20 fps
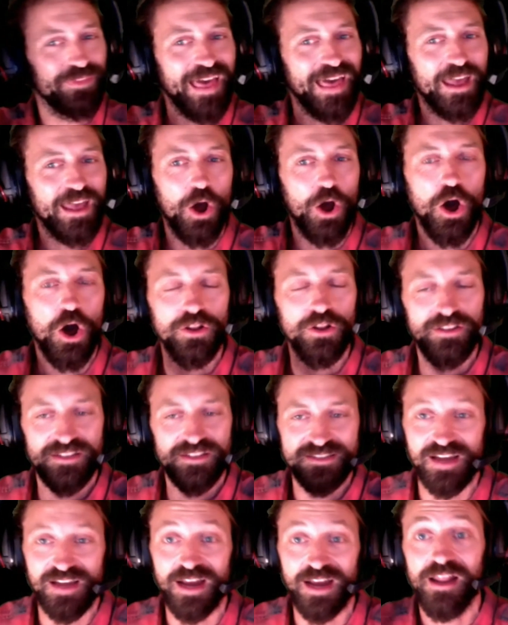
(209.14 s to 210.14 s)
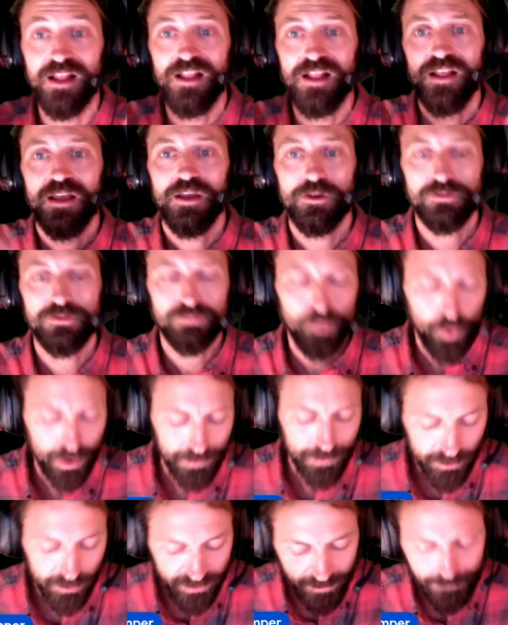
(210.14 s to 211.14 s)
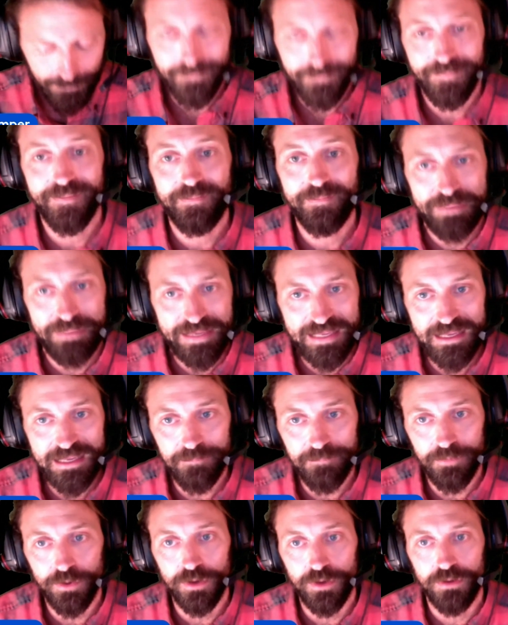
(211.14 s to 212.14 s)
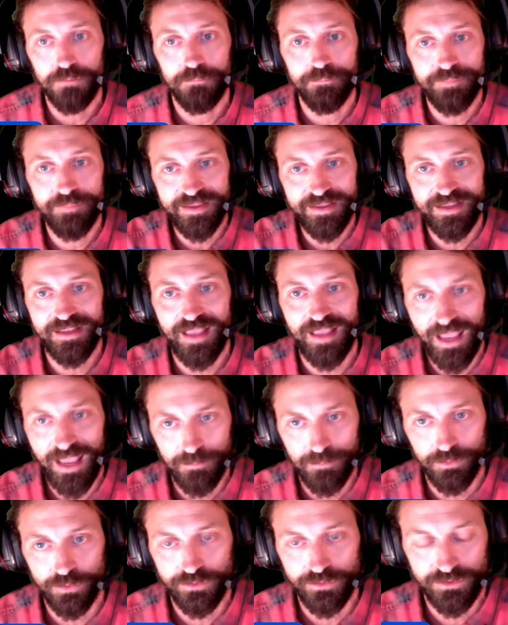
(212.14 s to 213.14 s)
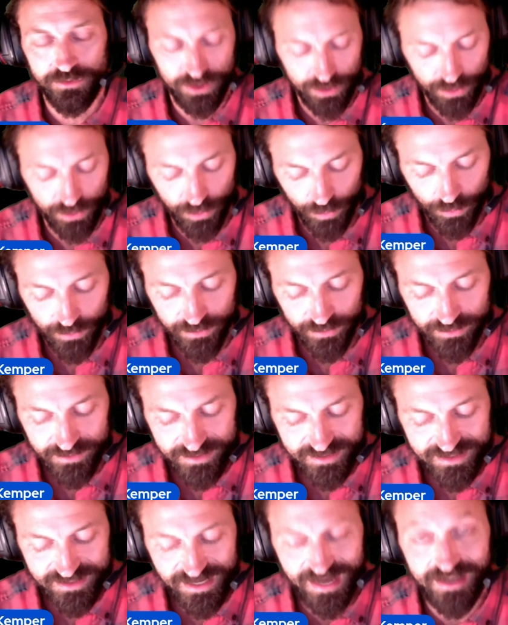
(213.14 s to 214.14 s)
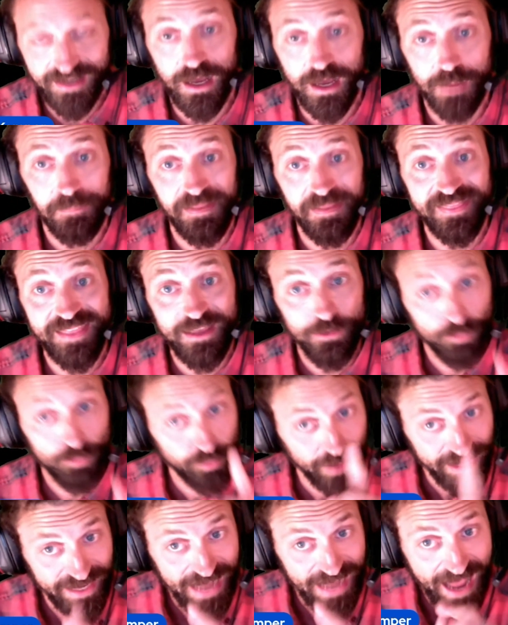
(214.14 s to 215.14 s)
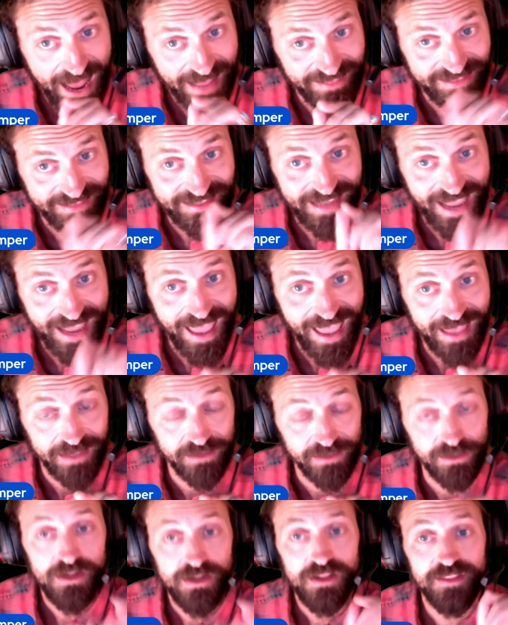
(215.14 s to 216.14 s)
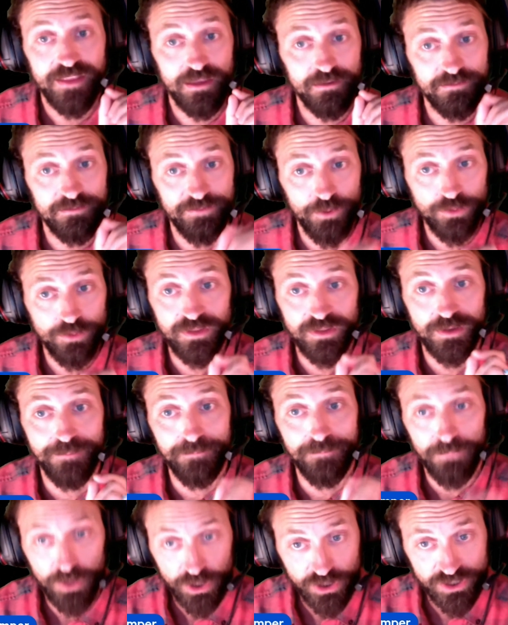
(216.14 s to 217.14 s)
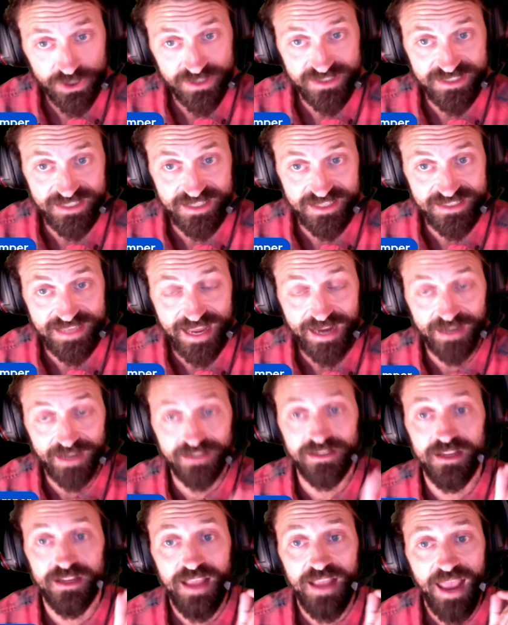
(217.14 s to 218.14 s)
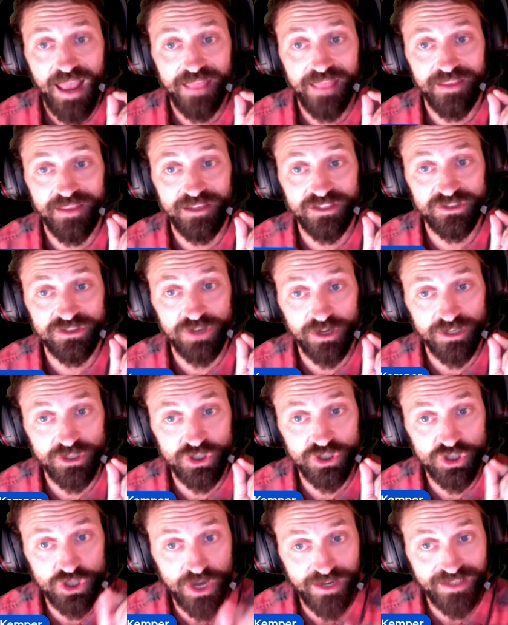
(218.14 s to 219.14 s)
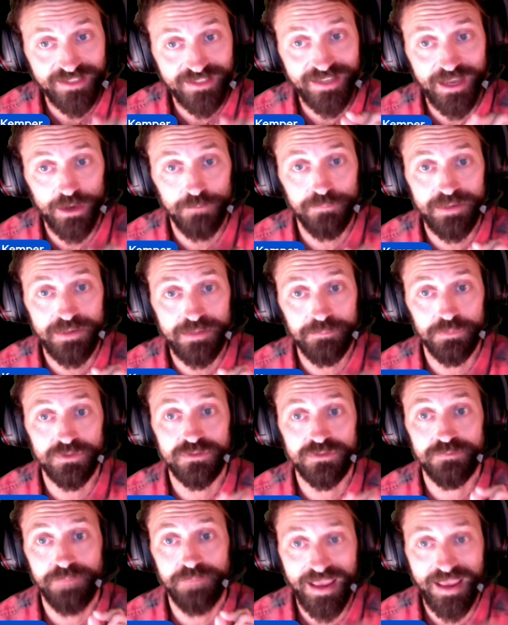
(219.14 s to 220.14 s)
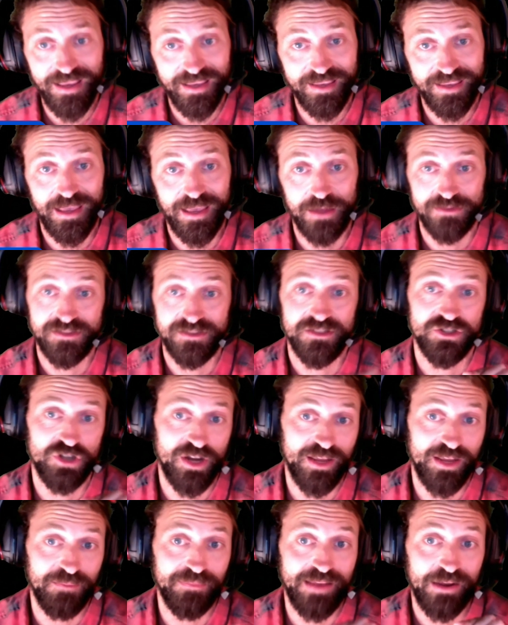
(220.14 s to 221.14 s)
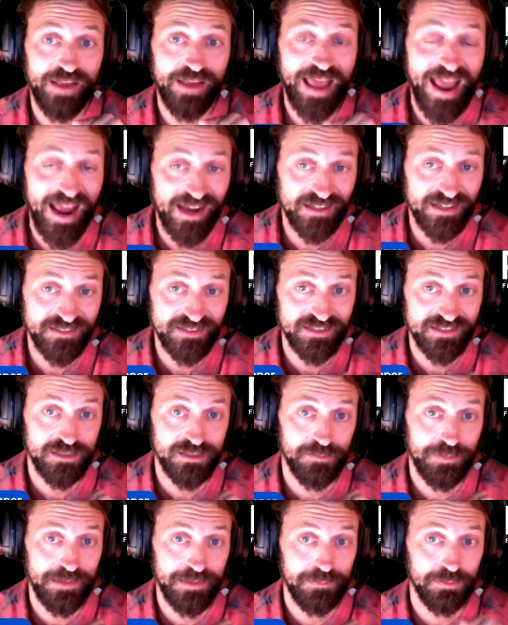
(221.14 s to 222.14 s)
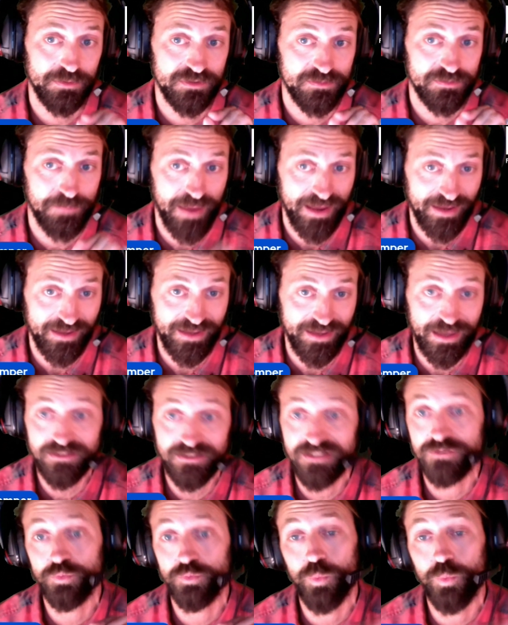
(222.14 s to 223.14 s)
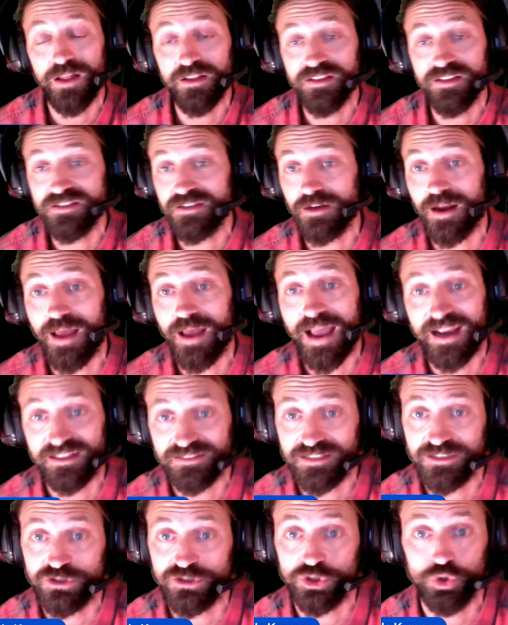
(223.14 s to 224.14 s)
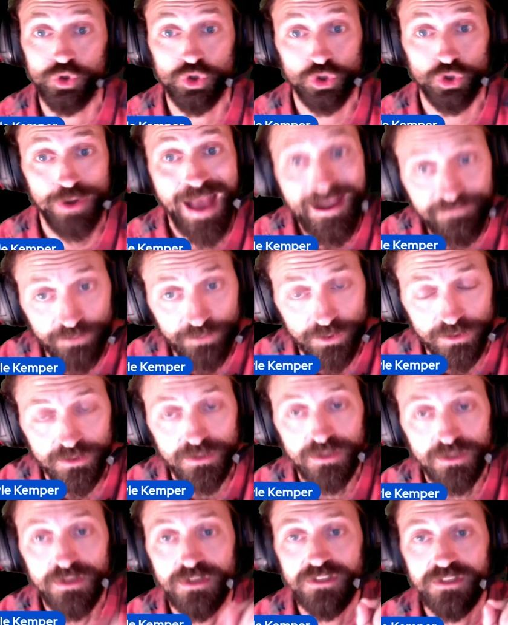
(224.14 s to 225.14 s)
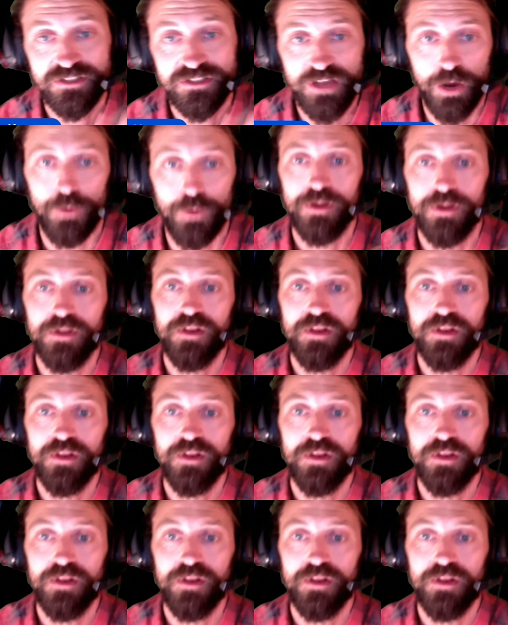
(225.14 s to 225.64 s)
that all aside it was more about the people being able to stand up and then right at the end they invoked the emergencies act and they started shutting down people's bank accounts and shutting down access to people's bank accounts as well as their access to travel so